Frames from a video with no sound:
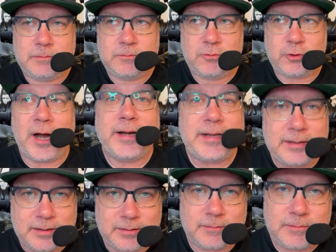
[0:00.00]
trying to
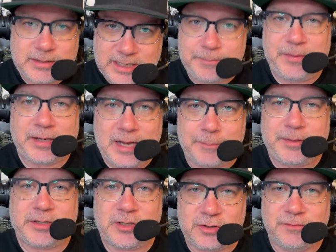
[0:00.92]
keep the
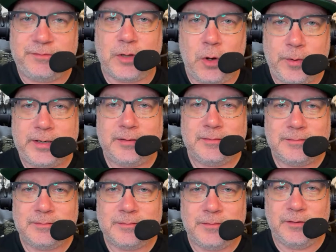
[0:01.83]
competition flowing,
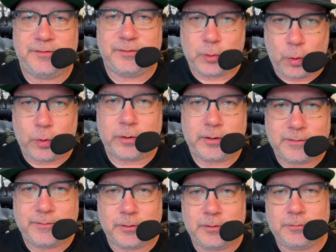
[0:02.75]
the floor
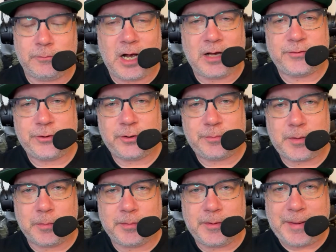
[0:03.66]
of the roster,
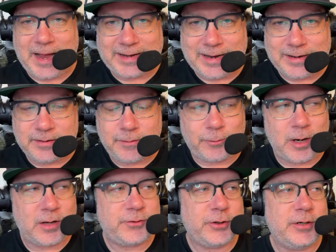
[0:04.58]
probably the back end of the
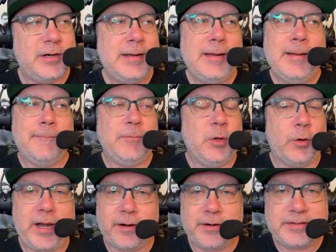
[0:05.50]
roster. No
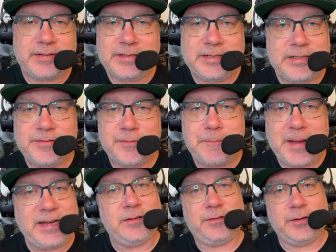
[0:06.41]
guarantee he even
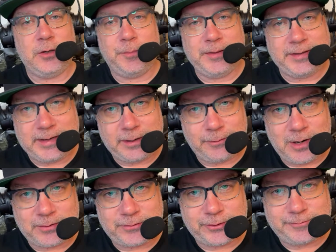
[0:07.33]
makes the opening day
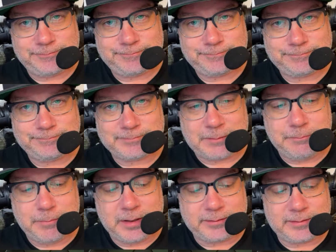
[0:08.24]
roster.
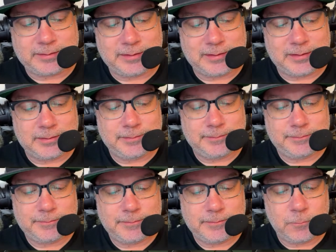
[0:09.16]
But
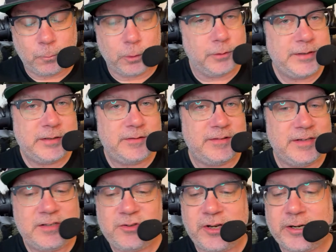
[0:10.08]
world needs
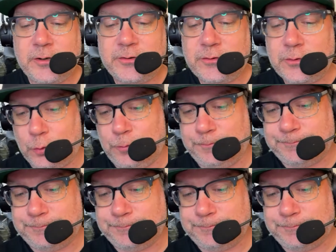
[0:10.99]
ditch diggers too.